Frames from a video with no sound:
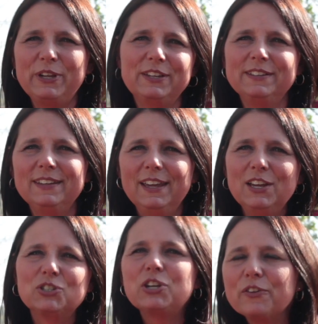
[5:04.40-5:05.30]
could
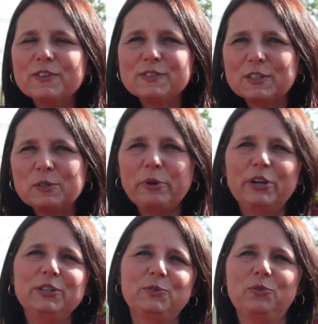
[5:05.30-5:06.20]
share this
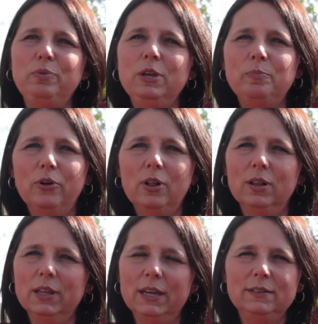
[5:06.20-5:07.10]
experience with
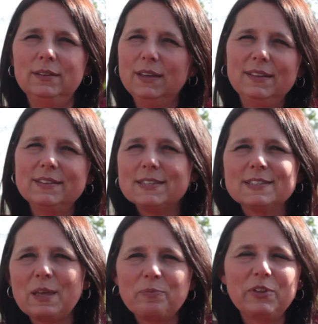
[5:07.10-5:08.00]
people, and this
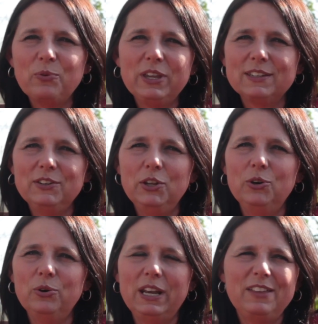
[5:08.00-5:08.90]
is something we can
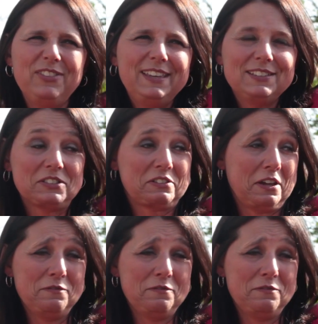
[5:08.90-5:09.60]
do. And I think it just kind